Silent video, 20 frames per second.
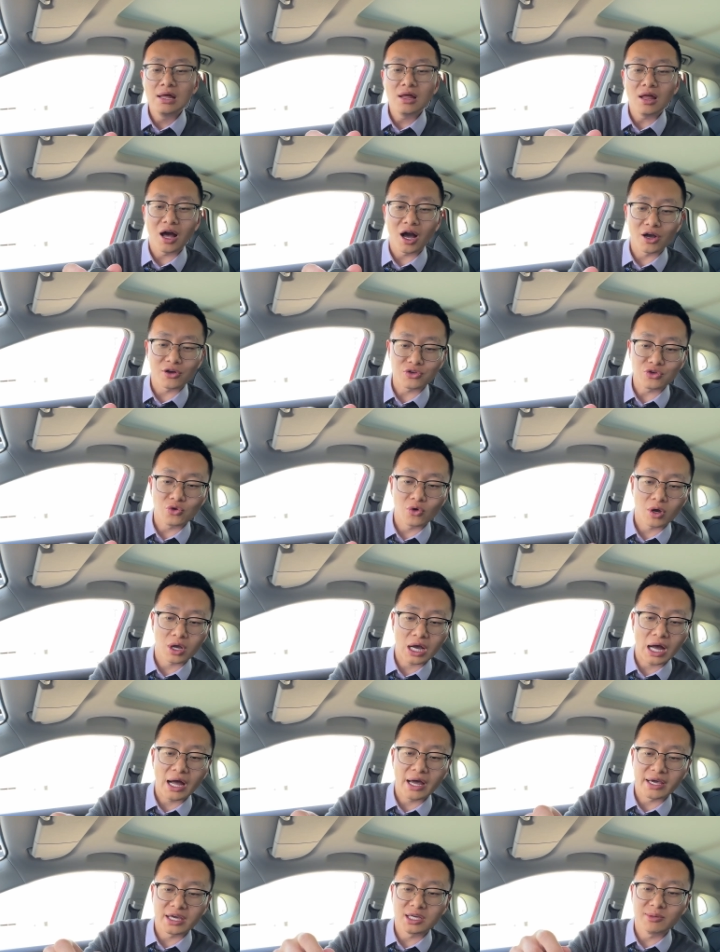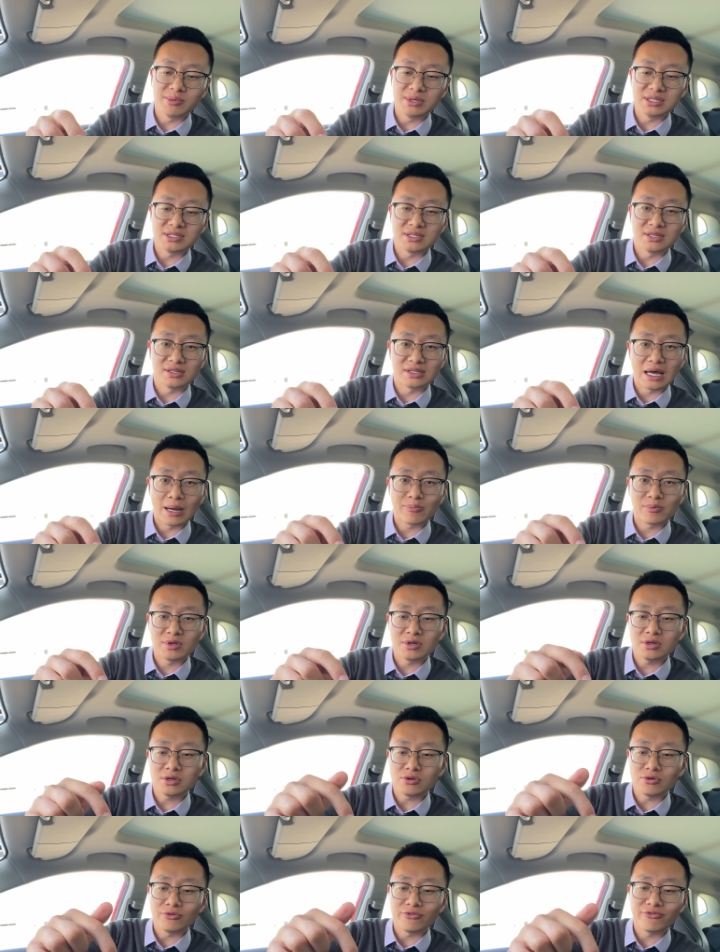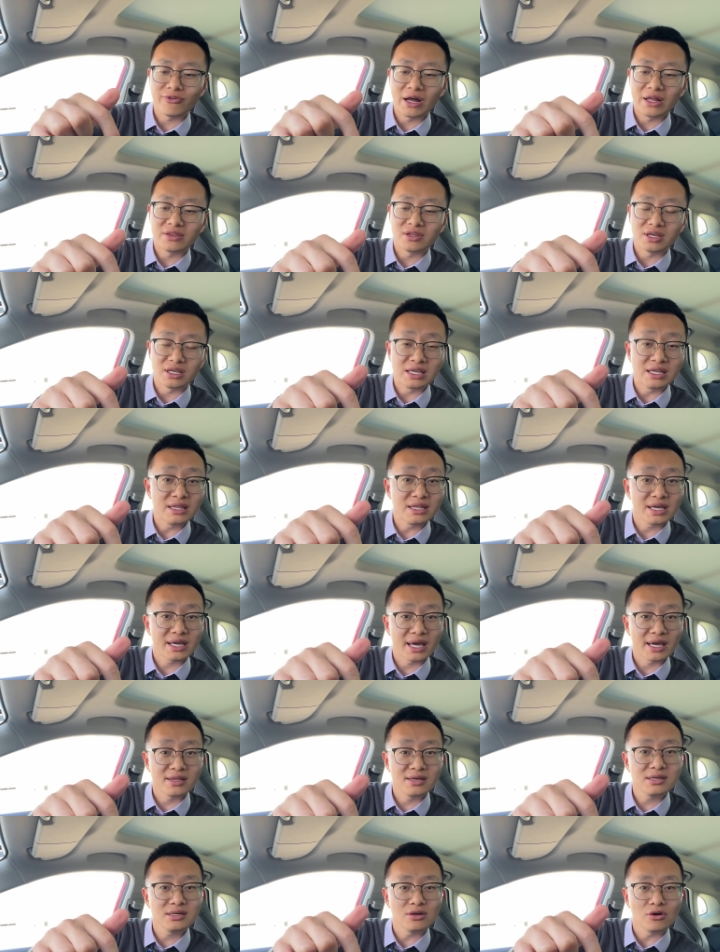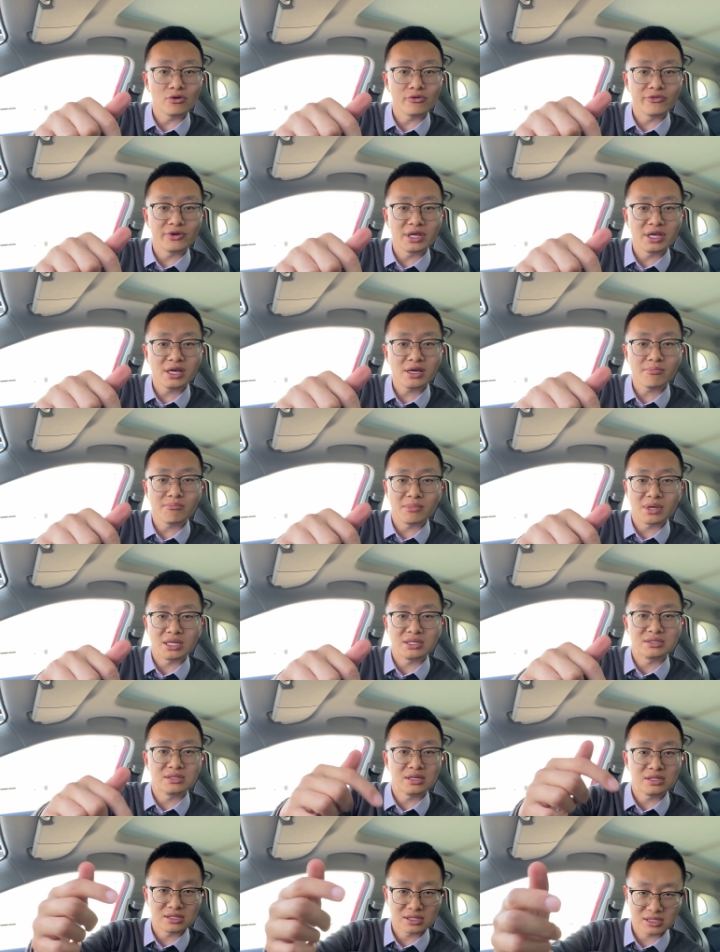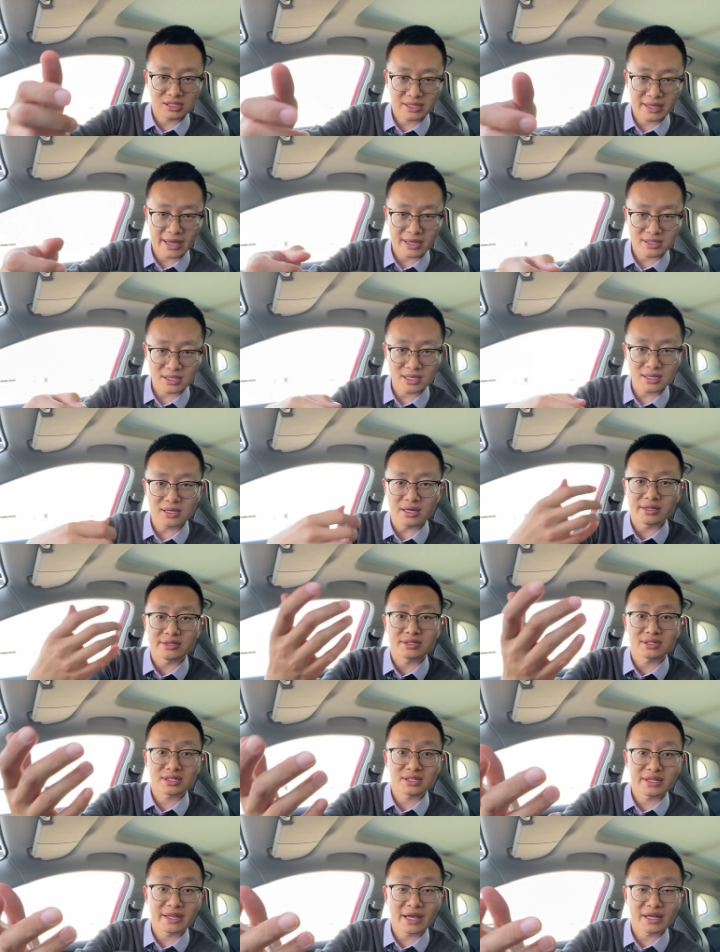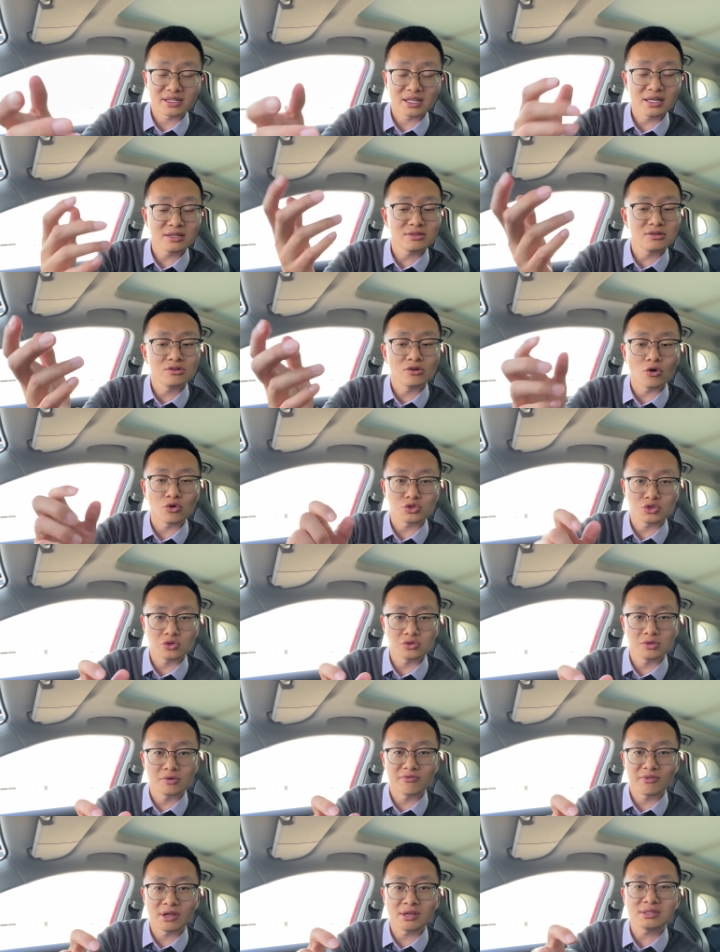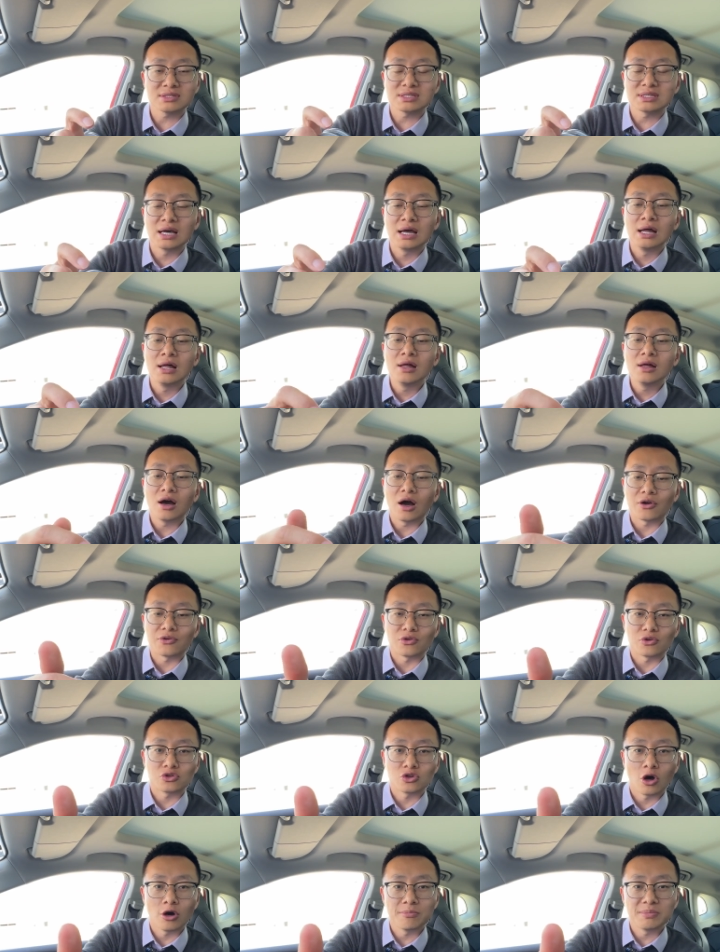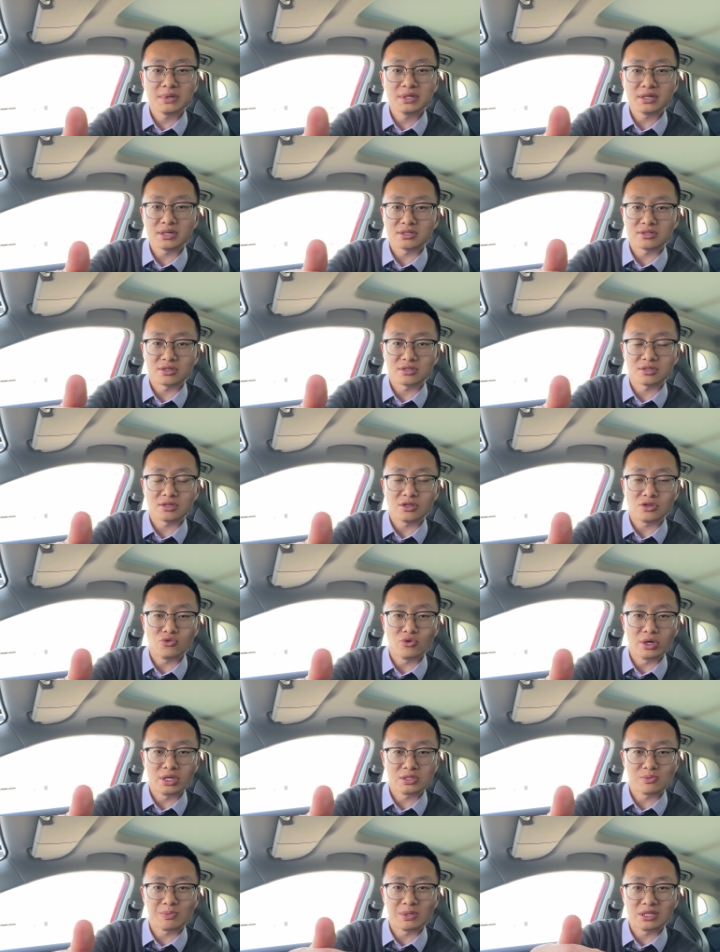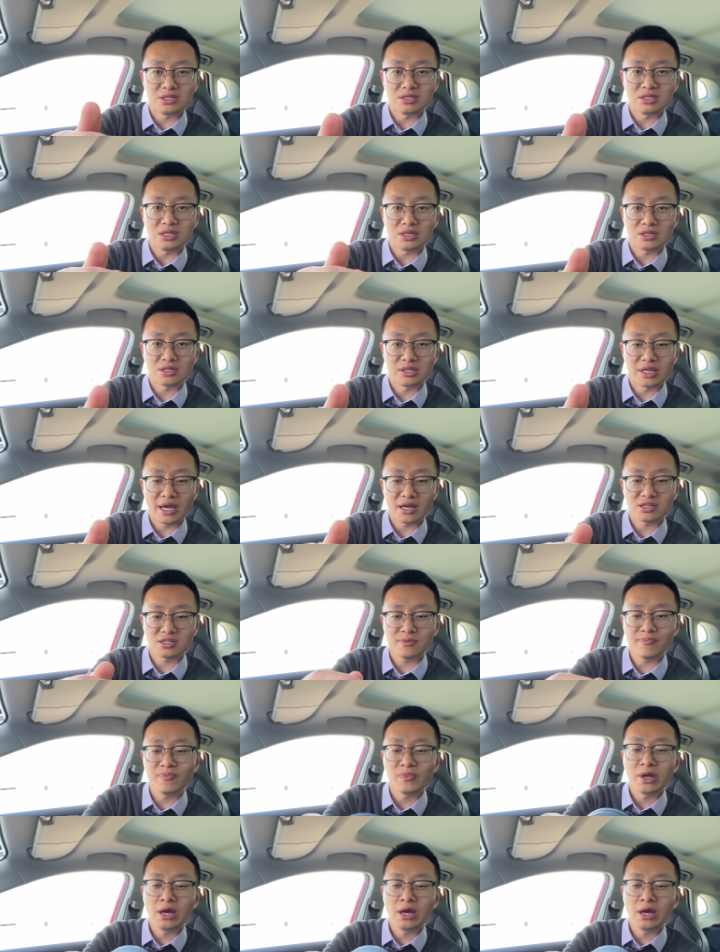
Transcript: On your CARABC adapter, you find the indicator over here, means it's connecting, it's connected, all sorts of things. On your top, just a USB-C connection.